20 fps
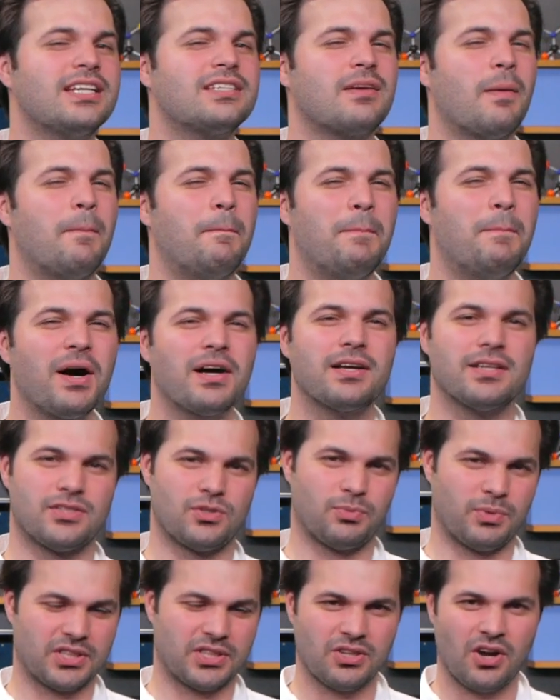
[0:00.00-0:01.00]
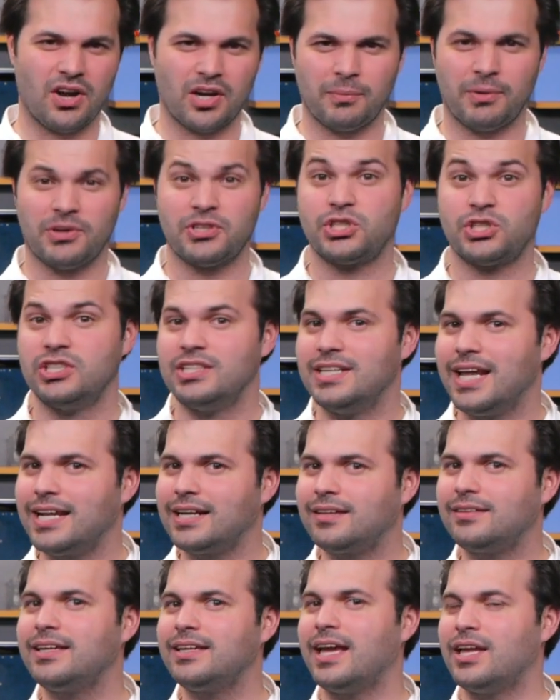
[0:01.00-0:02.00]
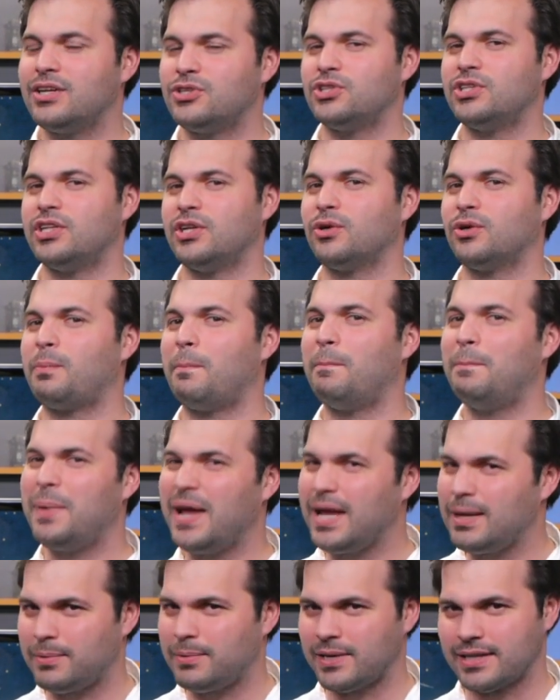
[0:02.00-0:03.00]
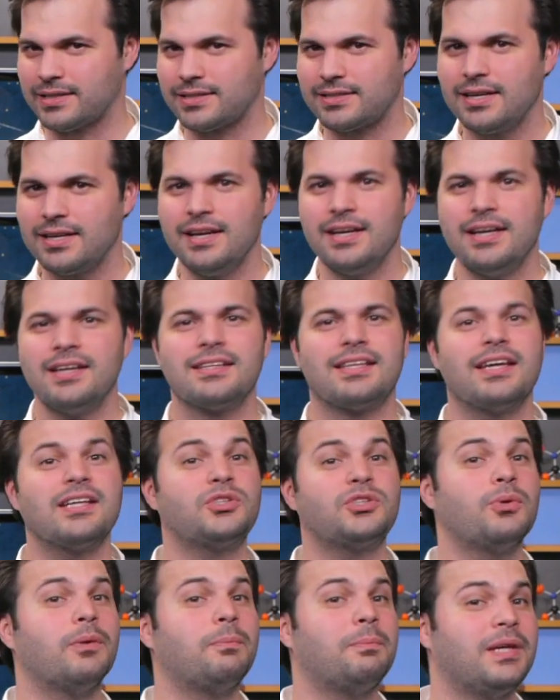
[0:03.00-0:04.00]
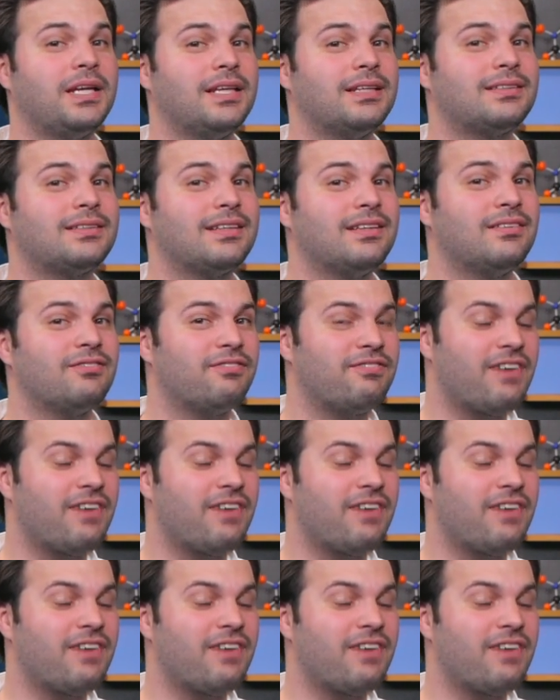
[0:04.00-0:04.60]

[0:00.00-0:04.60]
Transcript: is abuzz with talk about genetically engineered babies, thanks to a piece in